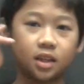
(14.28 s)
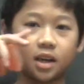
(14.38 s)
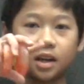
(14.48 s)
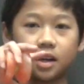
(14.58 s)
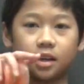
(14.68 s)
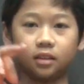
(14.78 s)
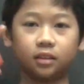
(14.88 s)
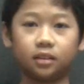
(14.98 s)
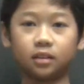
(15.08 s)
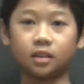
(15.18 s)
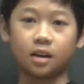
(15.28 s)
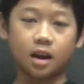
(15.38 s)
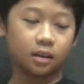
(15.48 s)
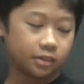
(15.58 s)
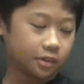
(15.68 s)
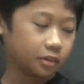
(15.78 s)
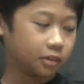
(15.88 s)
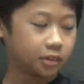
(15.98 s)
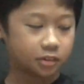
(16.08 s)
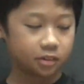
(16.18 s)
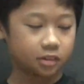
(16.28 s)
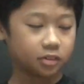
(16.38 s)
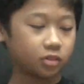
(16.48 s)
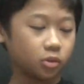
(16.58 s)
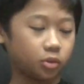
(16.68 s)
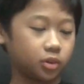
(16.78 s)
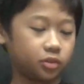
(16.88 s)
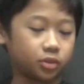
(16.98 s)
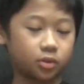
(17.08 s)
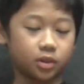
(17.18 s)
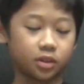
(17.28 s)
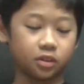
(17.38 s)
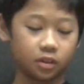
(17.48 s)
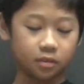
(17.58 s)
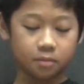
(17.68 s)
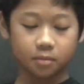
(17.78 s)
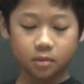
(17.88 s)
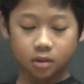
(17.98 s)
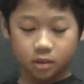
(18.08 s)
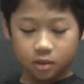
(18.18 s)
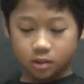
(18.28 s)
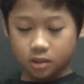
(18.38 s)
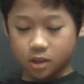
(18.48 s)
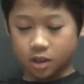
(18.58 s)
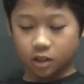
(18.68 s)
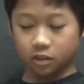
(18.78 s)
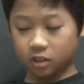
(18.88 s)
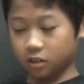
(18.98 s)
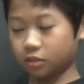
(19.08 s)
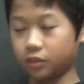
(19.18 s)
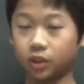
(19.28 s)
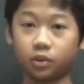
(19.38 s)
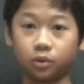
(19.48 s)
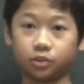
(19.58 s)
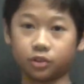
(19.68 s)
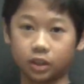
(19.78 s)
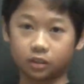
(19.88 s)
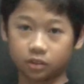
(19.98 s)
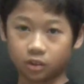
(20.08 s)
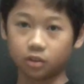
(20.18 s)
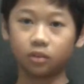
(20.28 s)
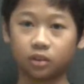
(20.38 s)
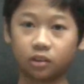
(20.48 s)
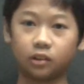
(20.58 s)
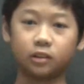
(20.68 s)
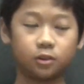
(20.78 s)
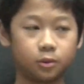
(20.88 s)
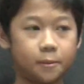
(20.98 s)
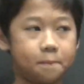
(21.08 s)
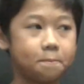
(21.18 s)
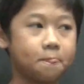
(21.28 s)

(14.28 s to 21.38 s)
as I don't know, it's just always requested. And it is a really cool trick, so let's get into it.